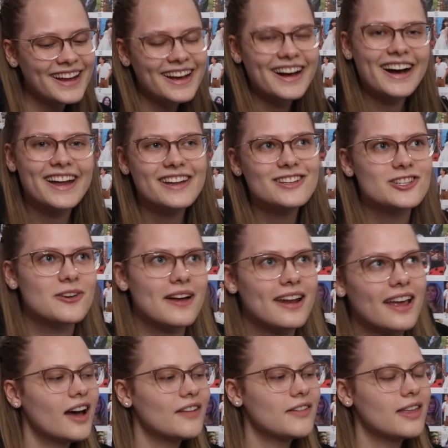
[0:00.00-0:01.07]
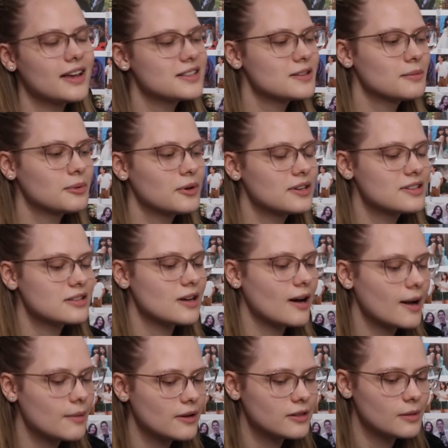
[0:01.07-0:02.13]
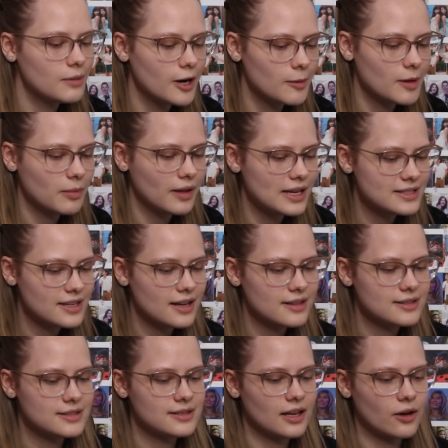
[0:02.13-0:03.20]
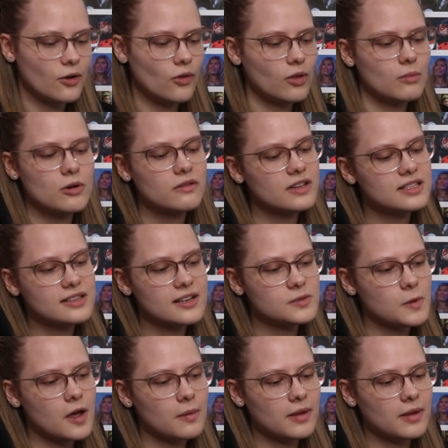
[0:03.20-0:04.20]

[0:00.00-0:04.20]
I enjoyed it. I feel like it's important to talk about the Barbie playsets that go with the movies as well,